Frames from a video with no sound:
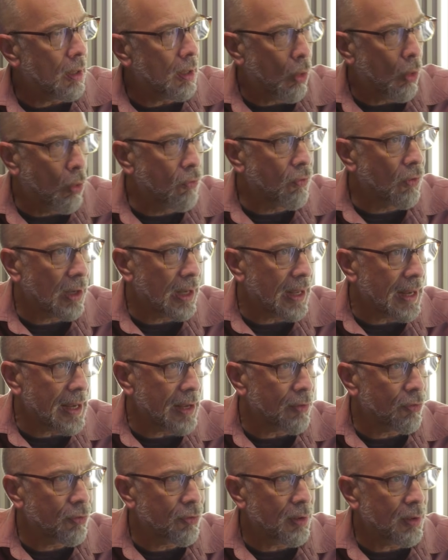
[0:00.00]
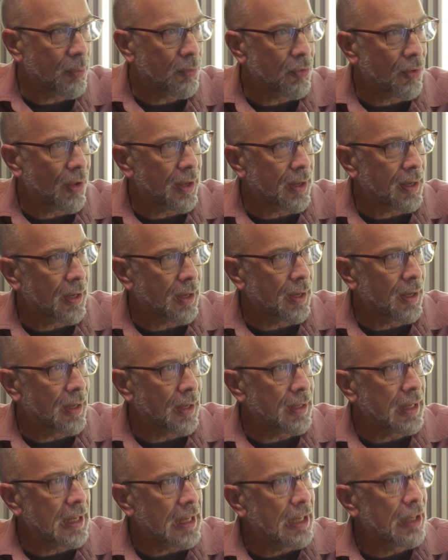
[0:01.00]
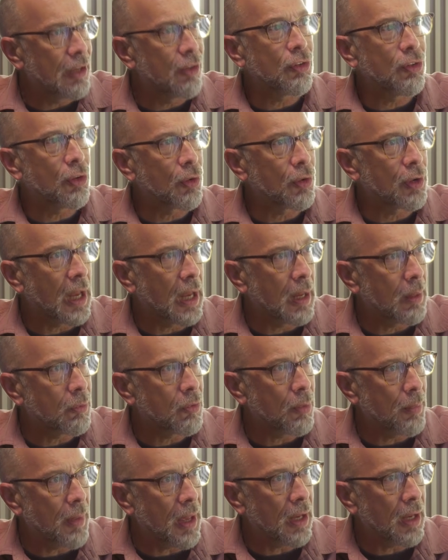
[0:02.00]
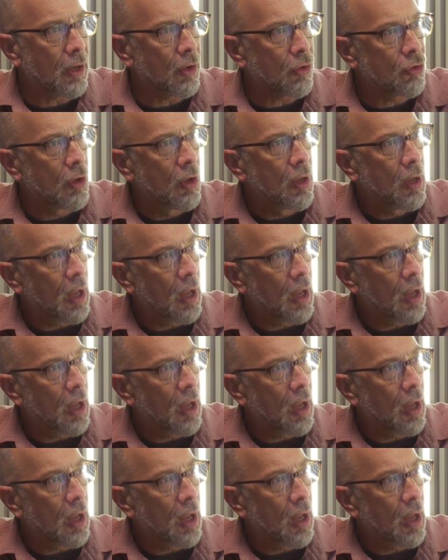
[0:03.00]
Over land seems like an easier game to manage.